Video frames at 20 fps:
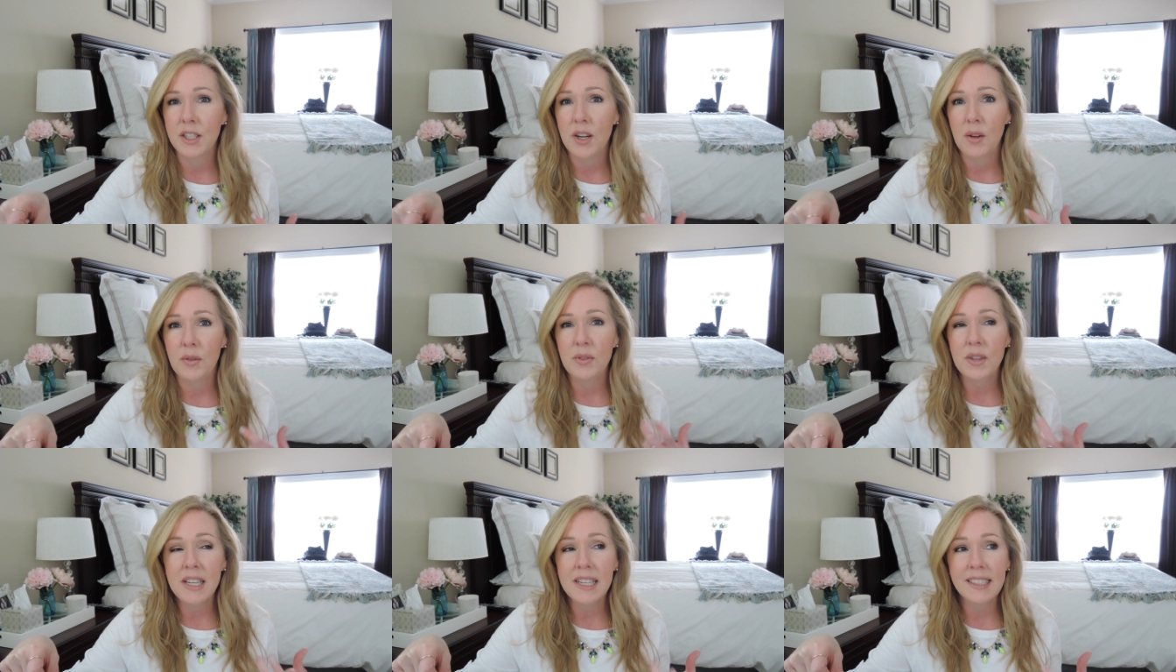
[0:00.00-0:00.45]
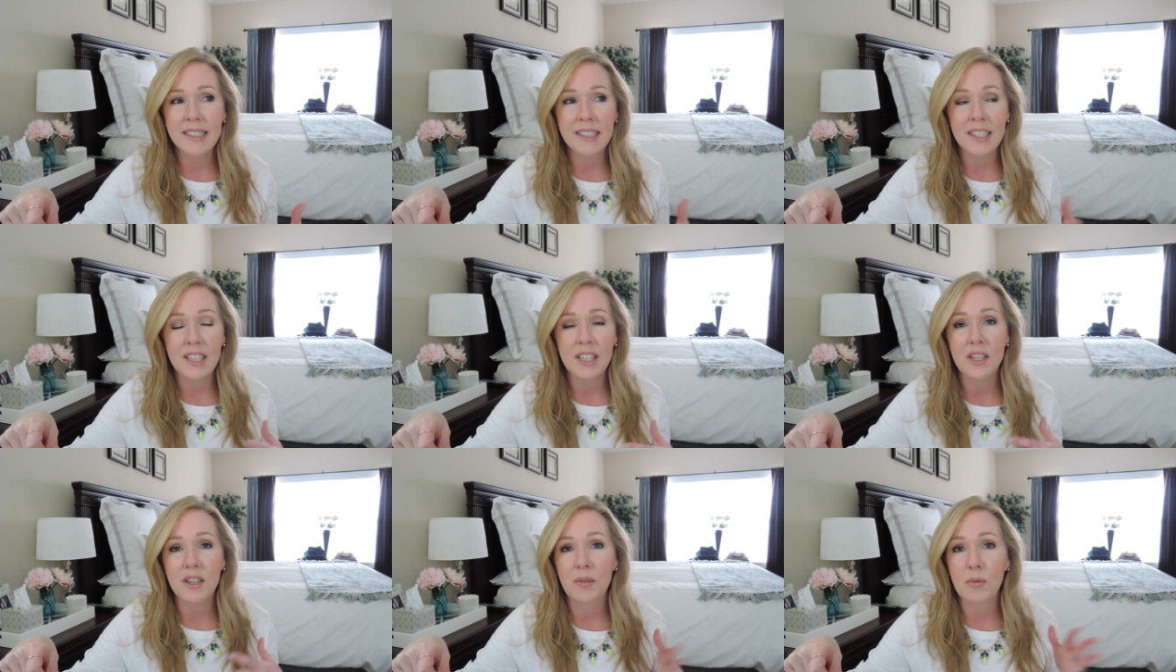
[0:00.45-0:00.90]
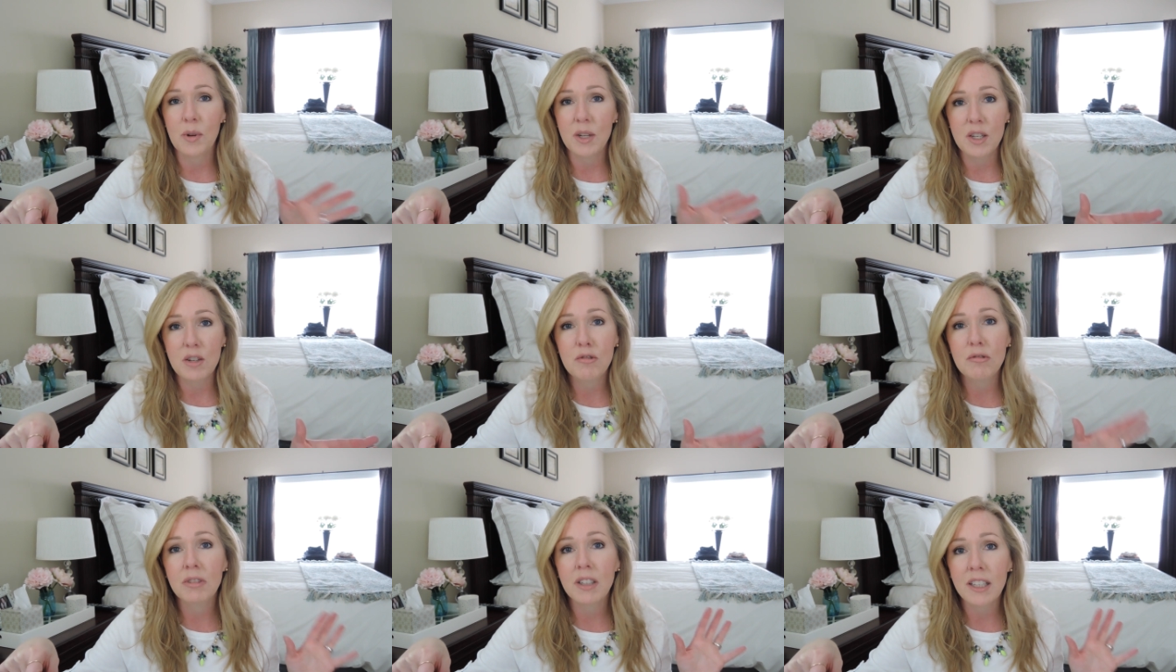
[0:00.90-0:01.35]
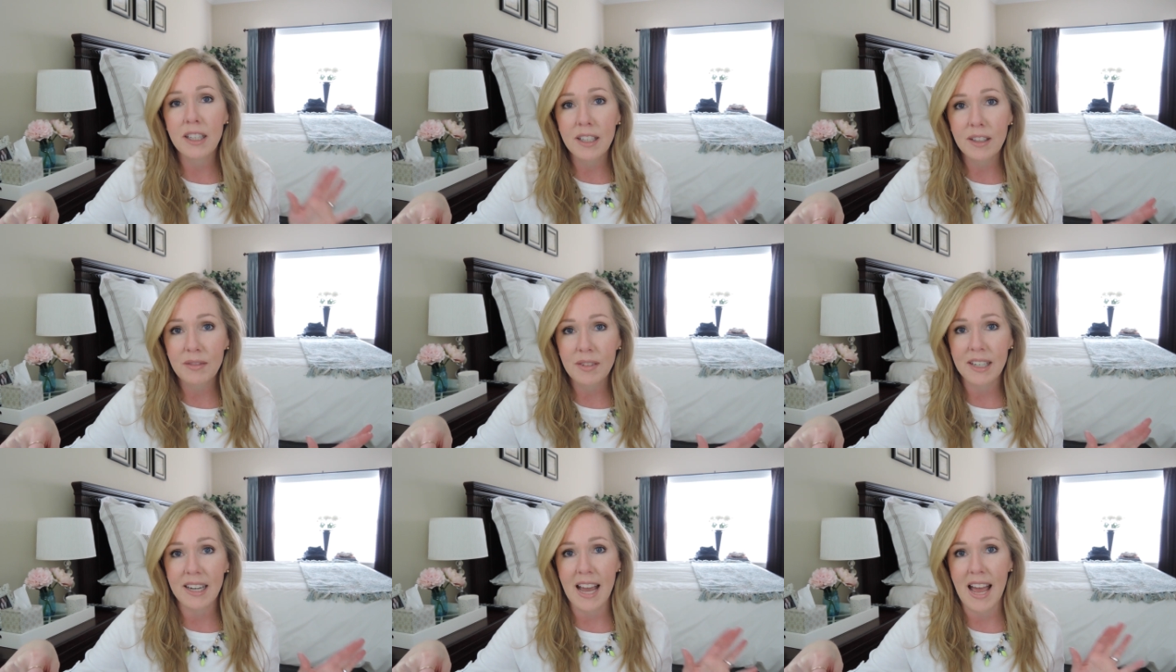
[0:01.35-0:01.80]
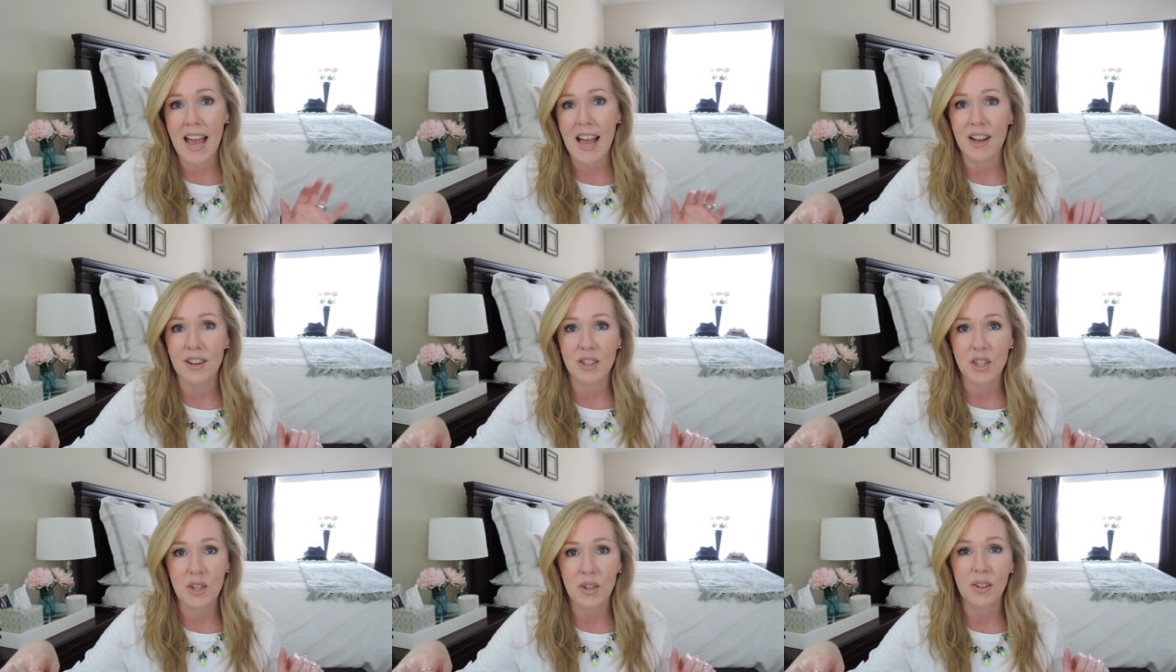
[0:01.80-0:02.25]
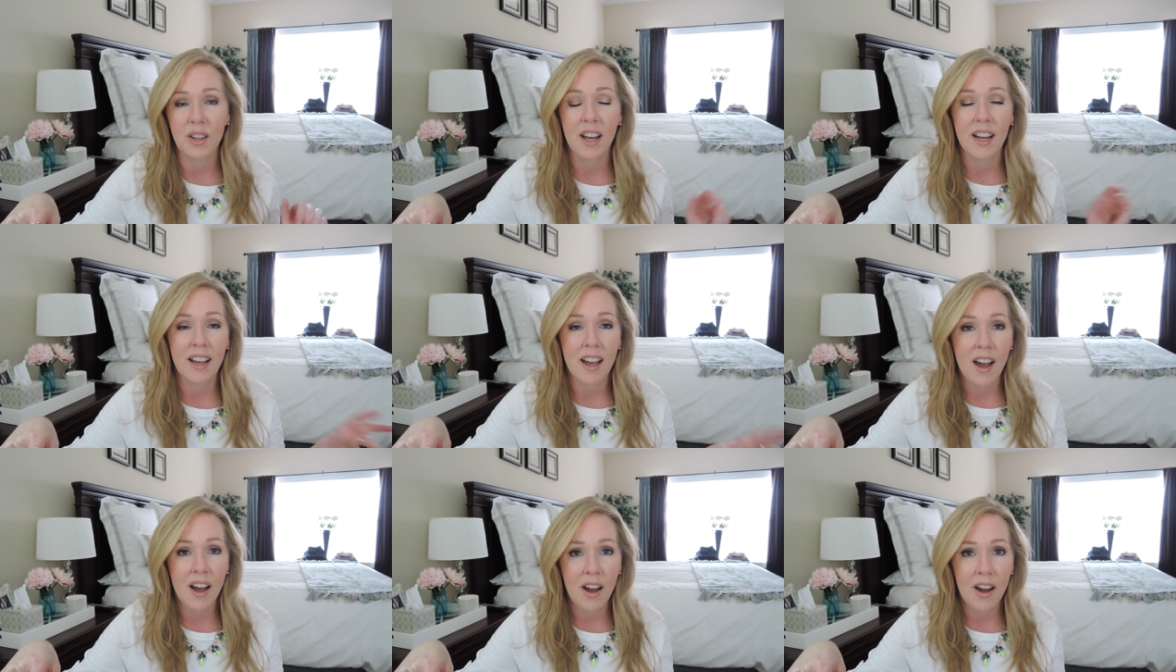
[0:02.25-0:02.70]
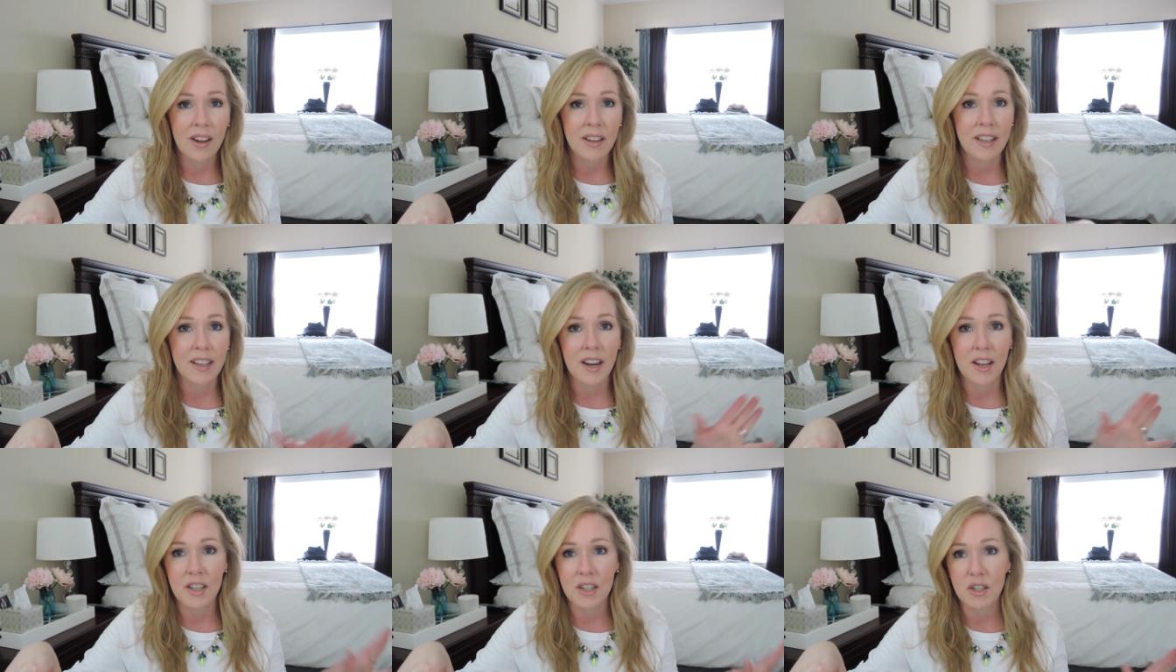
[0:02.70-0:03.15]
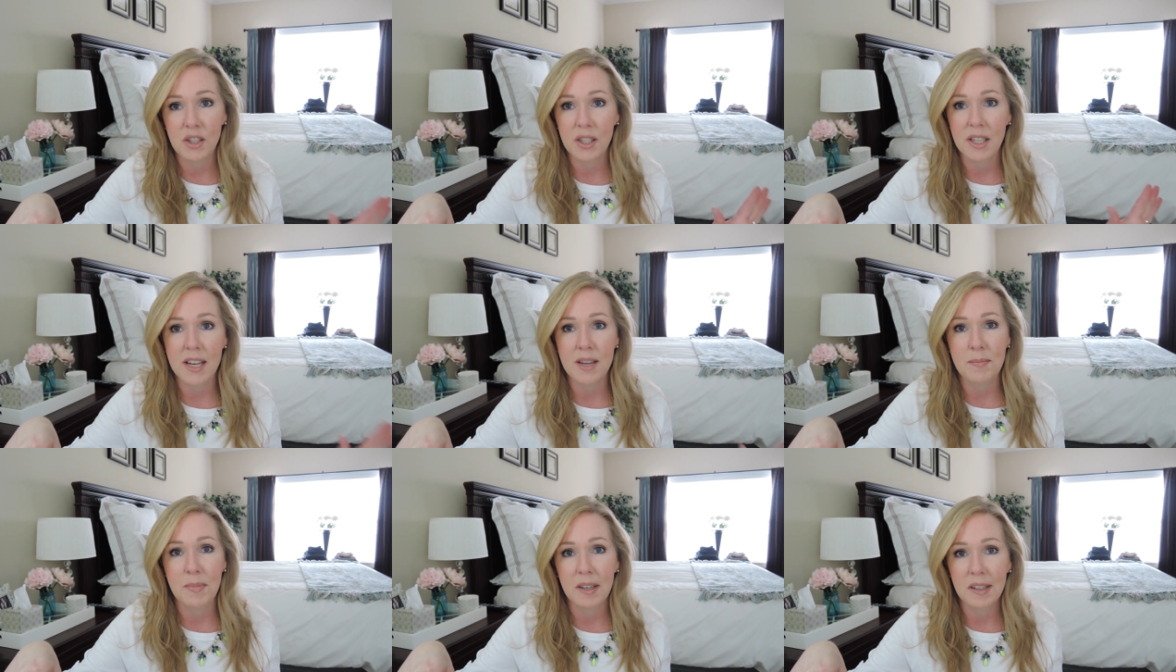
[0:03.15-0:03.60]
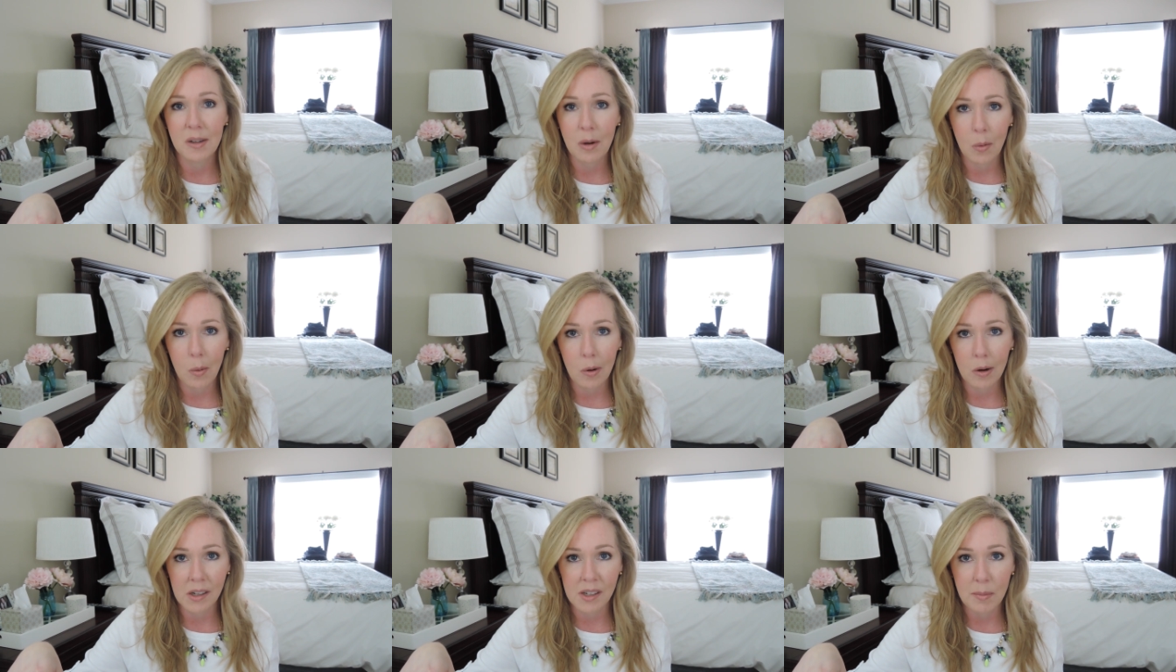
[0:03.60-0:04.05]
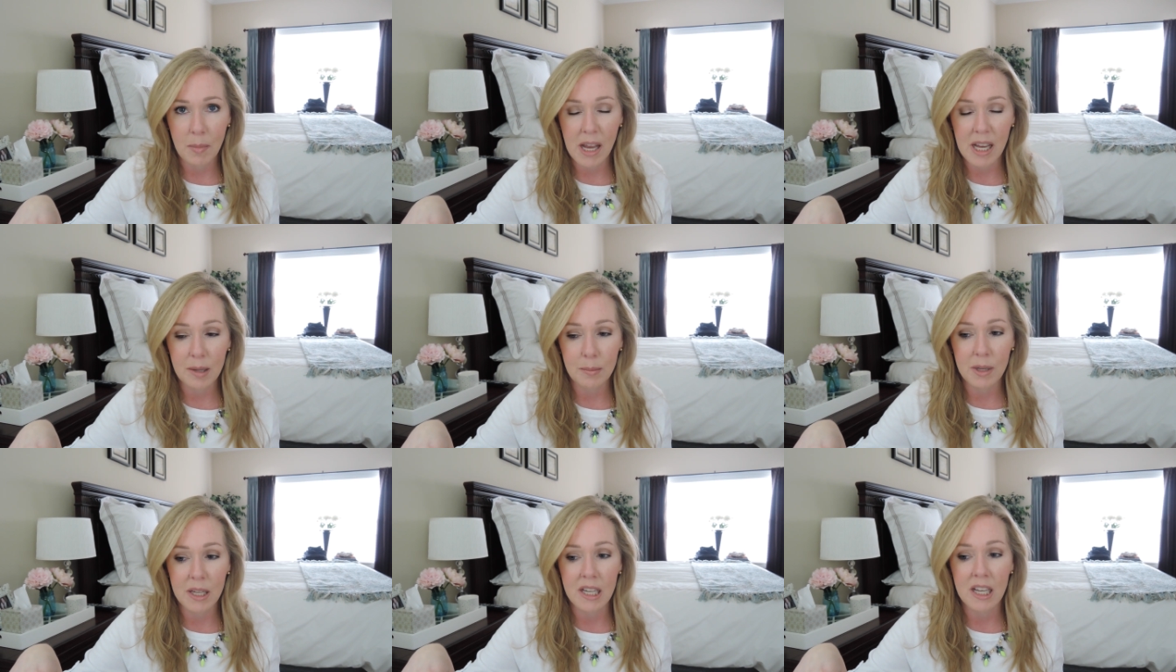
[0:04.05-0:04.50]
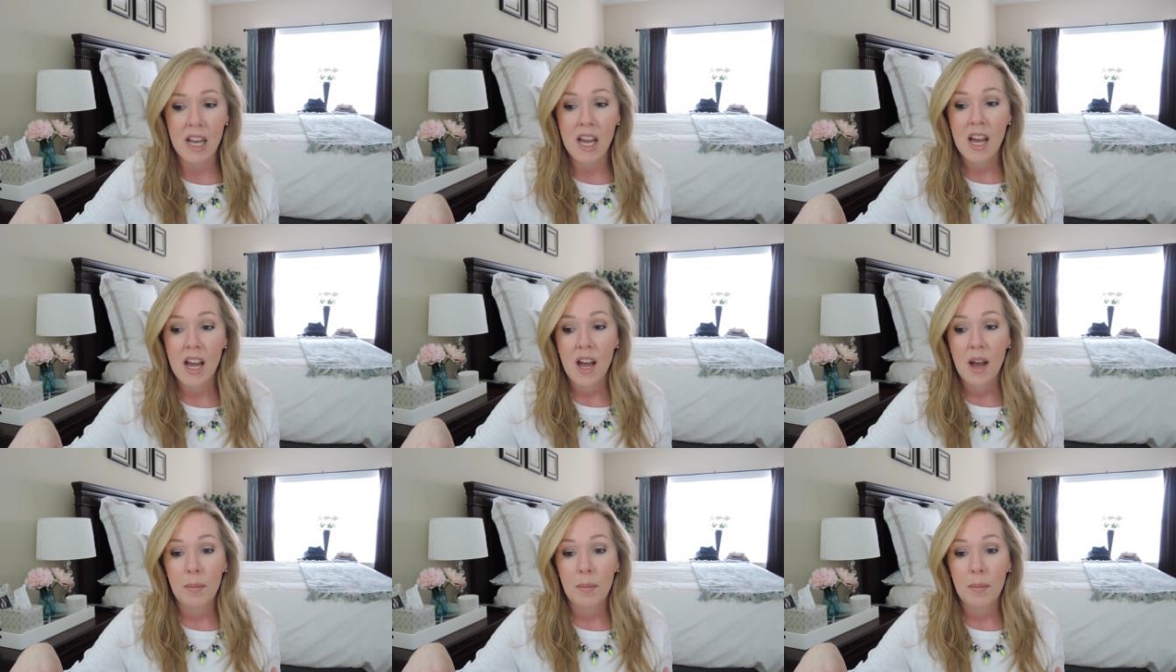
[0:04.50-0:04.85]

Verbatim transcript: You know, things that you, when you live in a house, you're like, oh, you know, you just keep ignoring maybe,